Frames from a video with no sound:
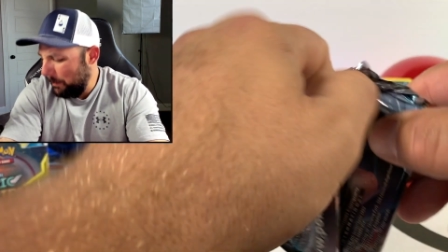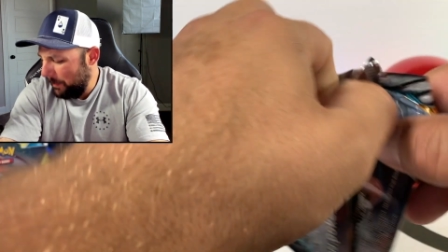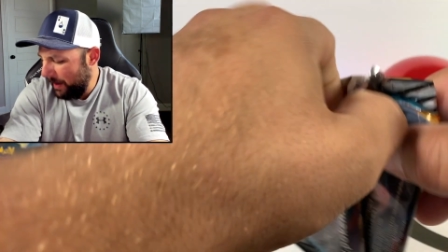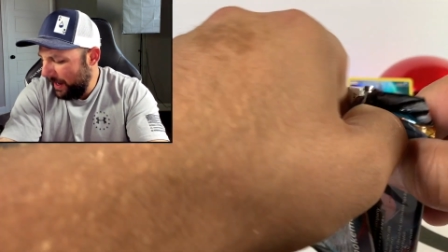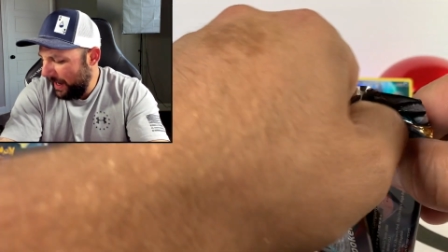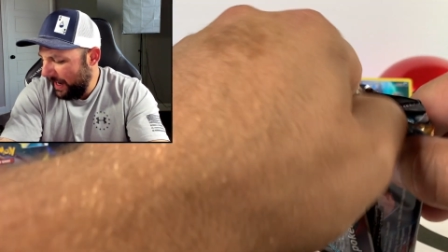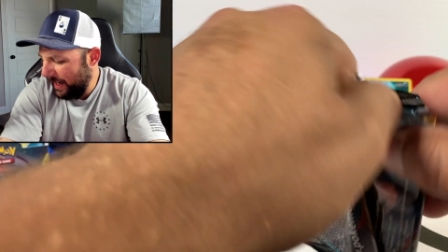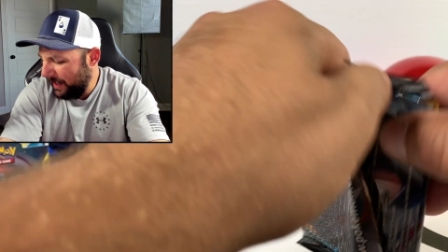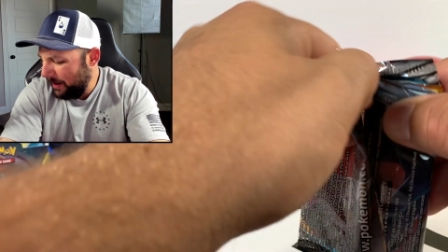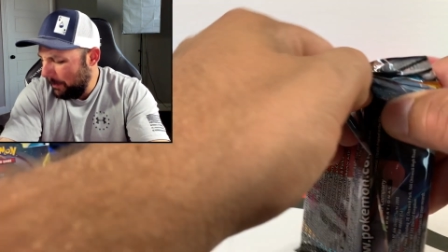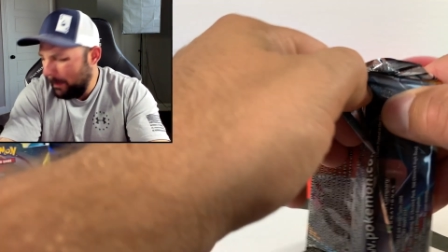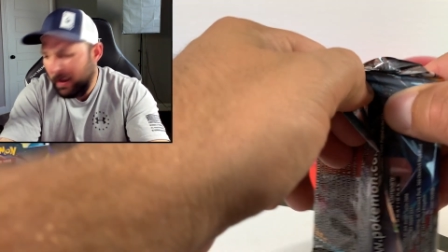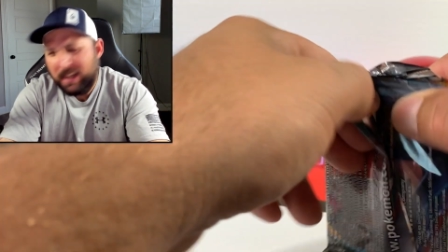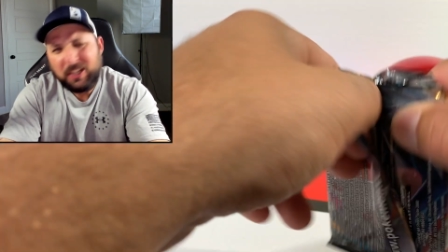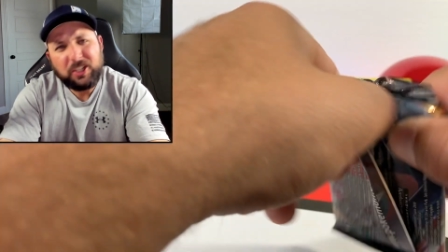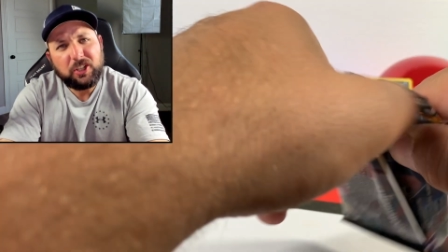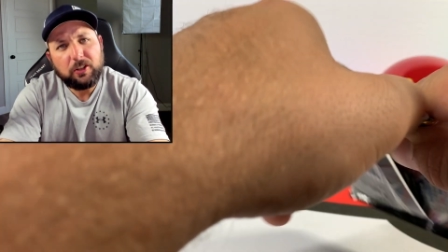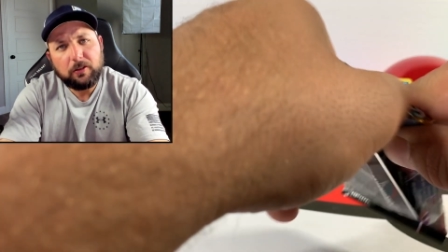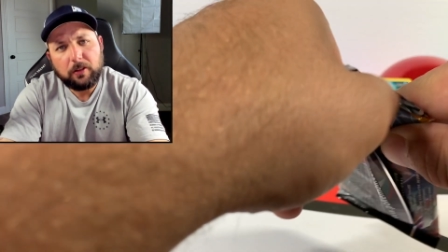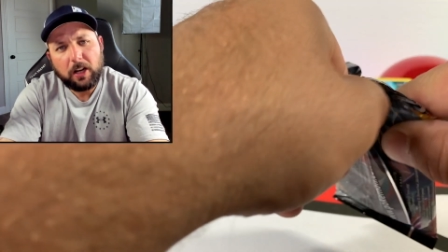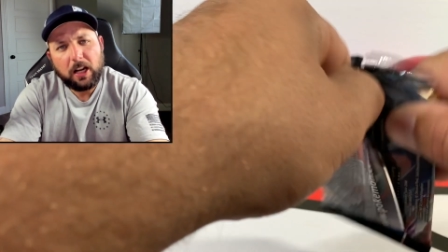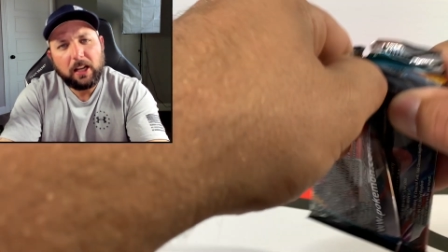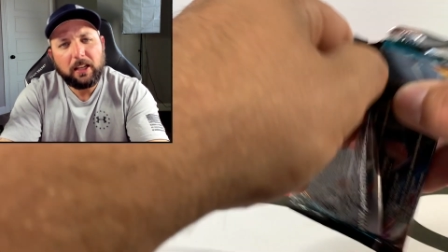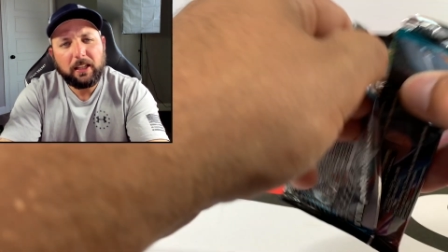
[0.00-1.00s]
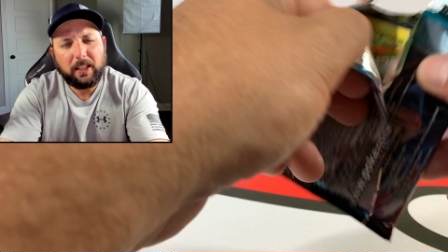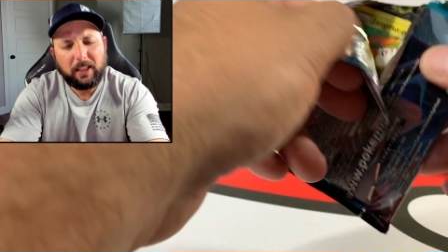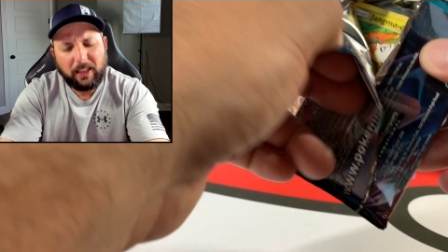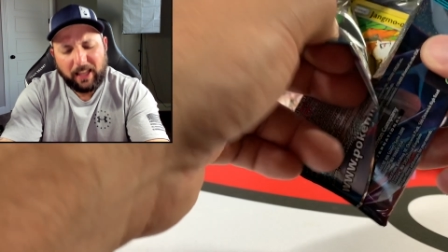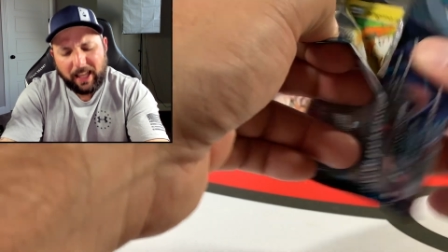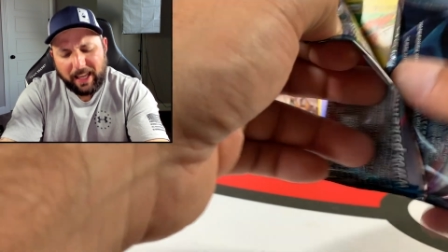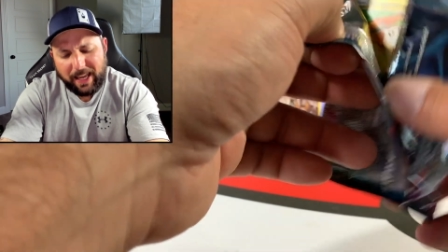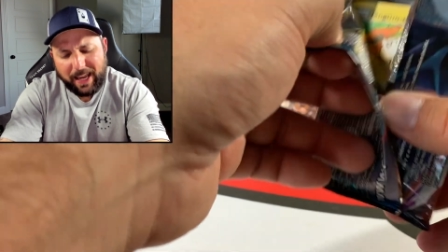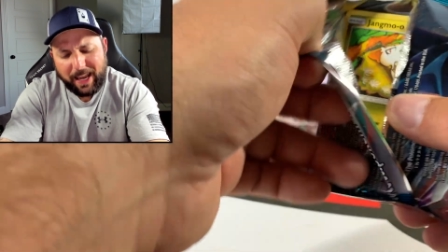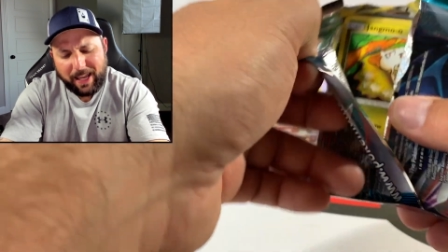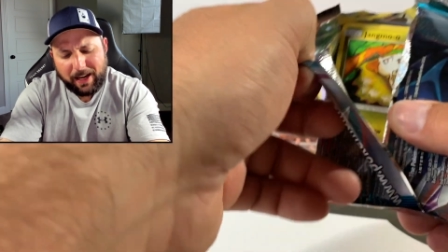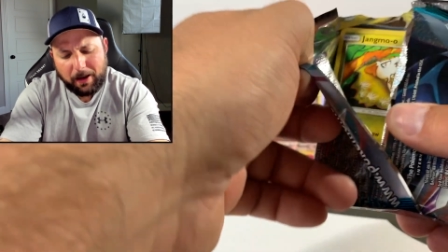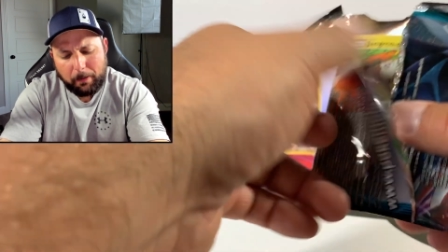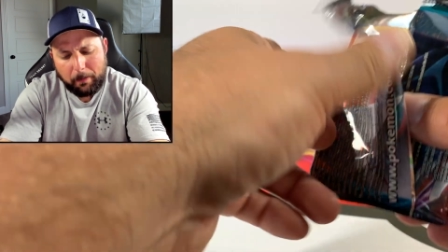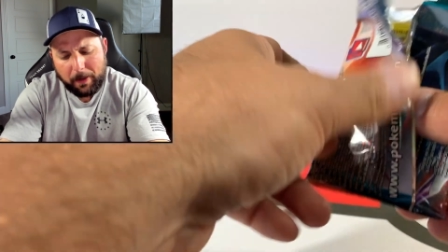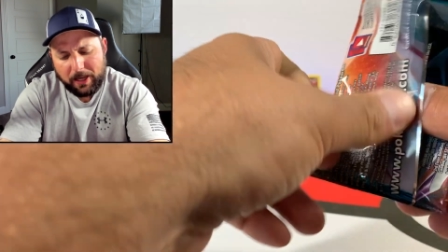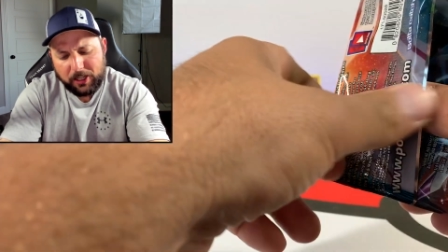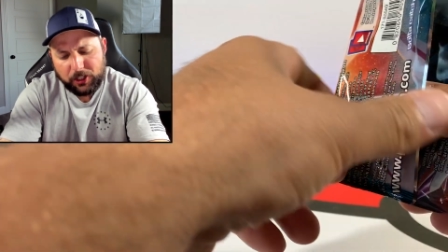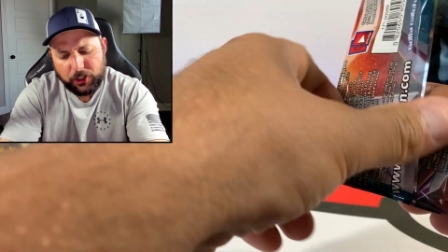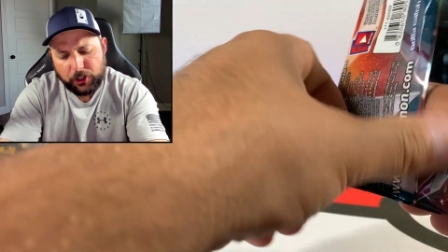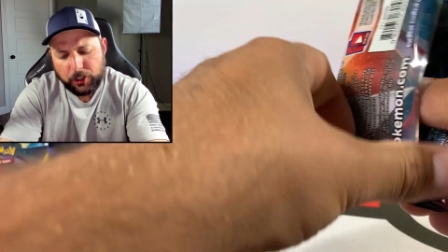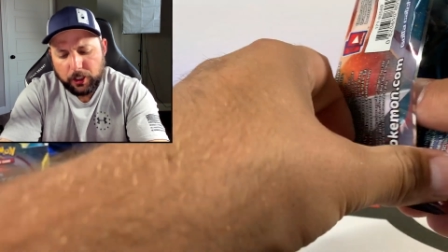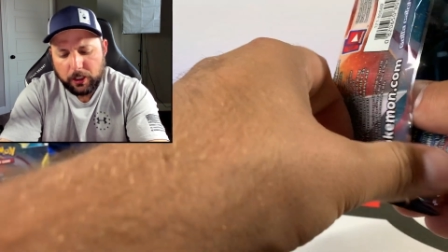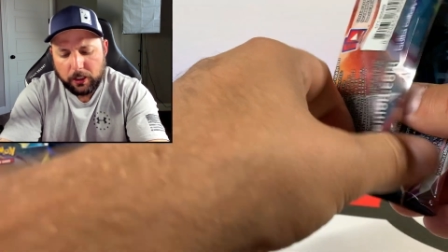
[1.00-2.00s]
animation, right? Clay
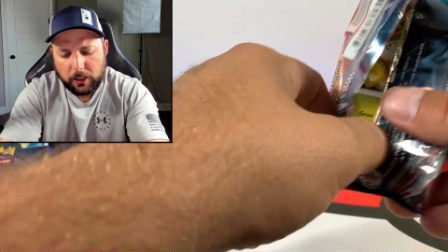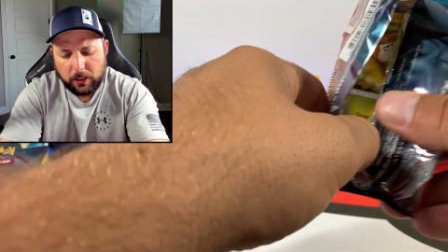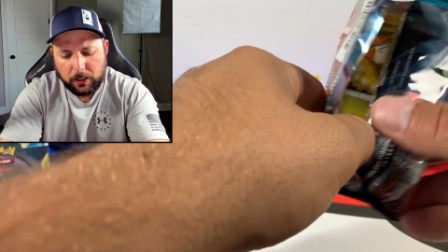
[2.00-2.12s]
animation.